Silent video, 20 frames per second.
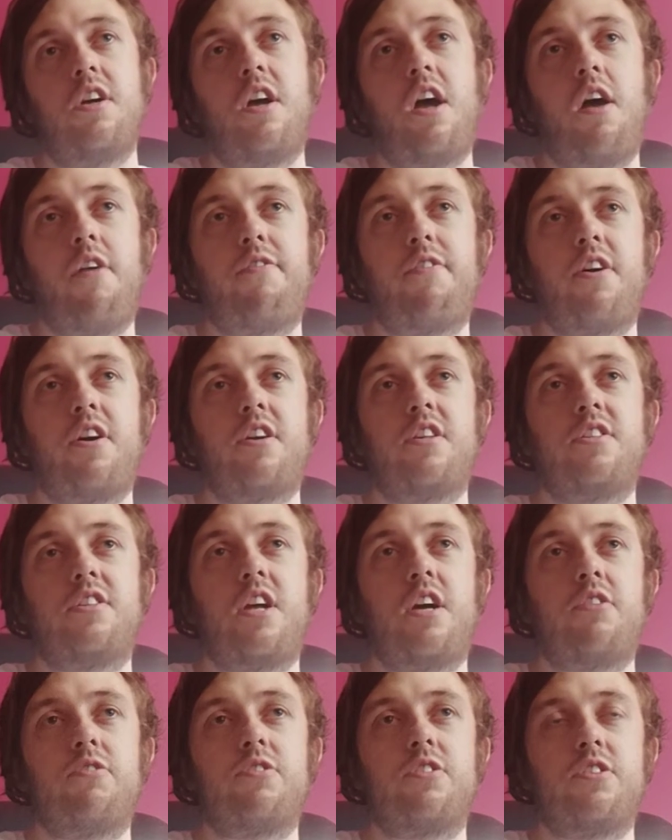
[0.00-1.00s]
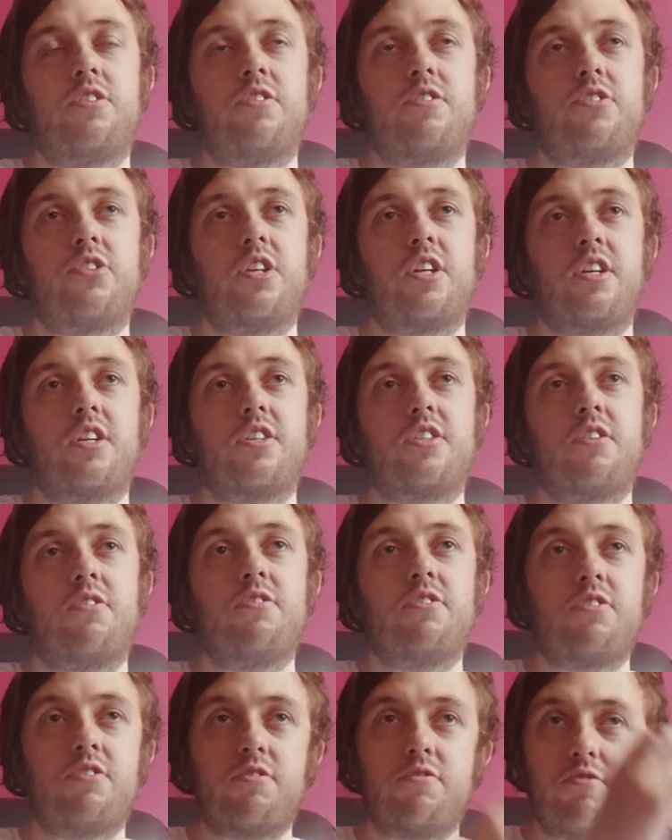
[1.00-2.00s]
I find, Down to Nothing. So
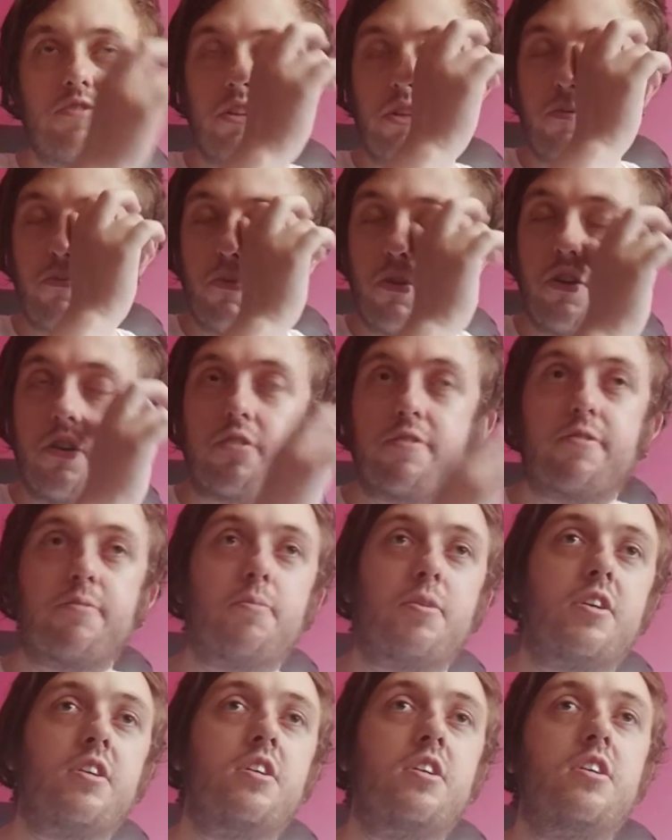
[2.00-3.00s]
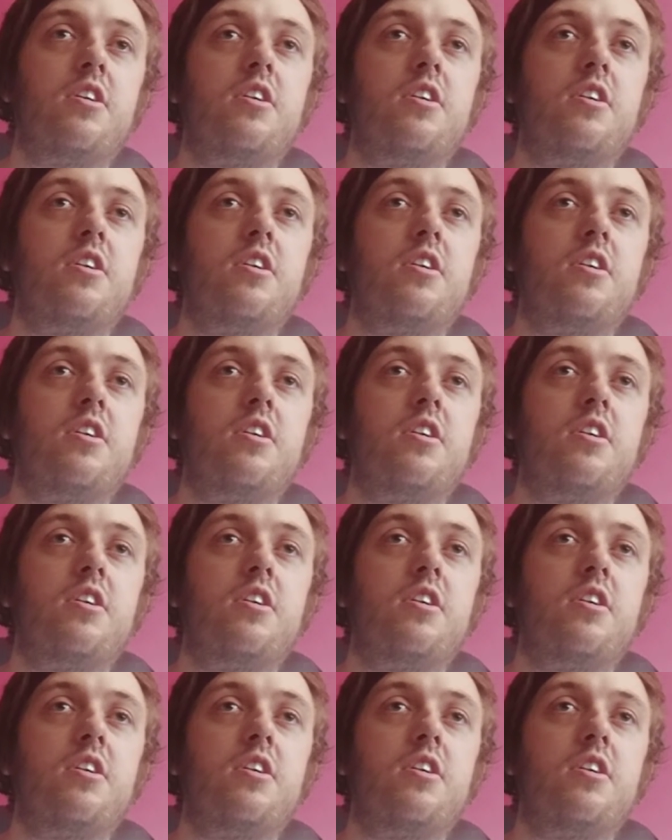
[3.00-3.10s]
it doesn't really work for me.